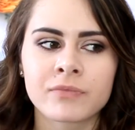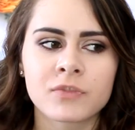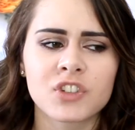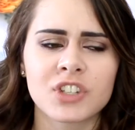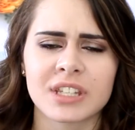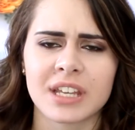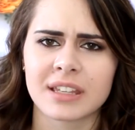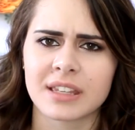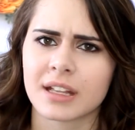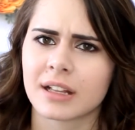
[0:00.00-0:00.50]

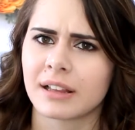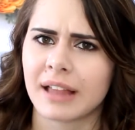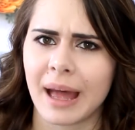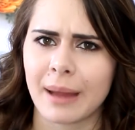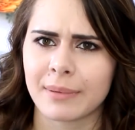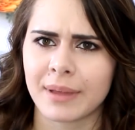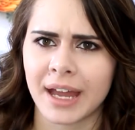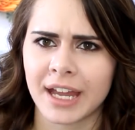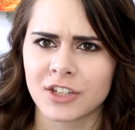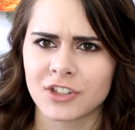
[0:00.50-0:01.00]
Just like the
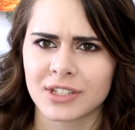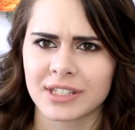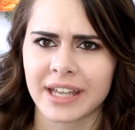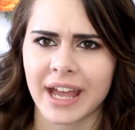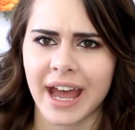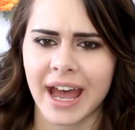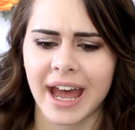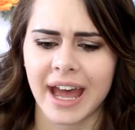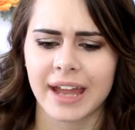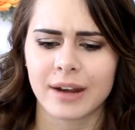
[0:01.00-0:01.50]
collab that I just
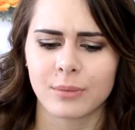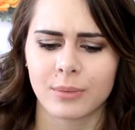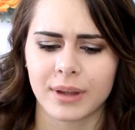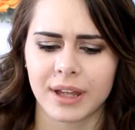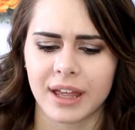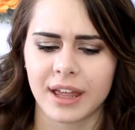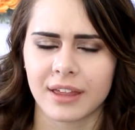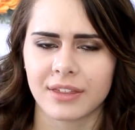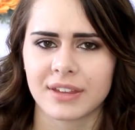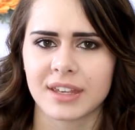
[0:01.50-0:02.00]
had
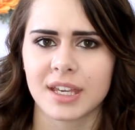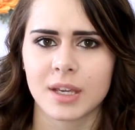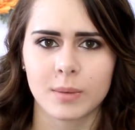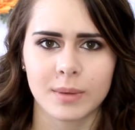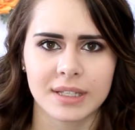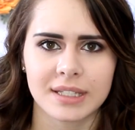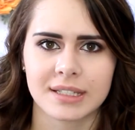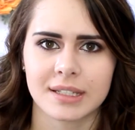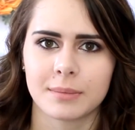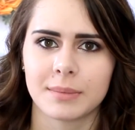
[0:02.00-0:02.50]
with
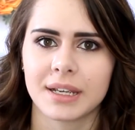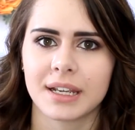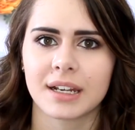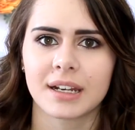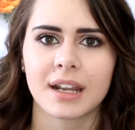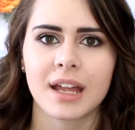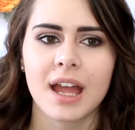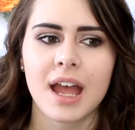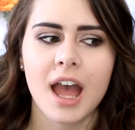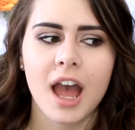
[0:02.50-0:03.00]
Kiwi
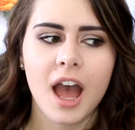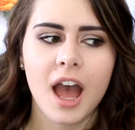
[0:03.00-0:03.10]
Simming.